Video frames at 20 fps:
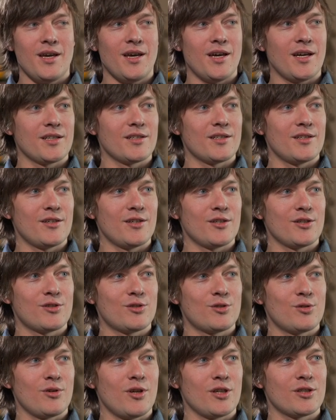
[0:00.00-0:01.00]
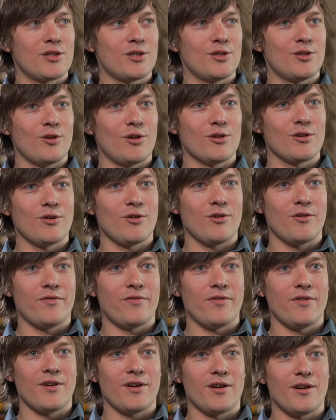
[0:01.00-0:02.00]
and uh, Tuyet Duong
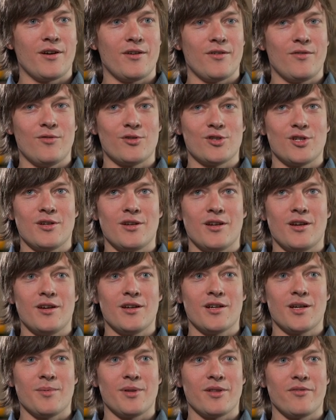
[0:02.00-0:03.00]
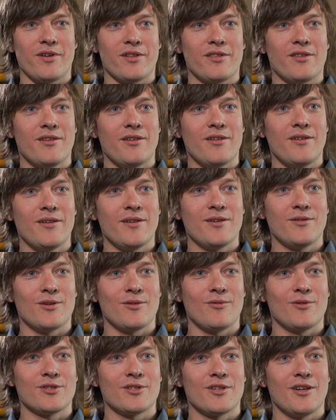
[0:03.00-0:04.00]
of Virginia Commonwealth
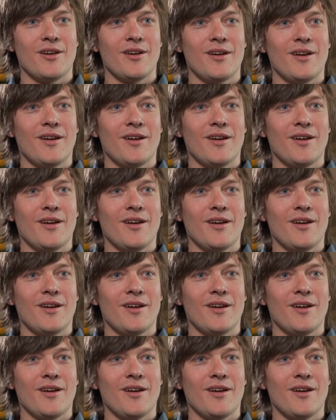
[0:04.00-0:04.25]
University.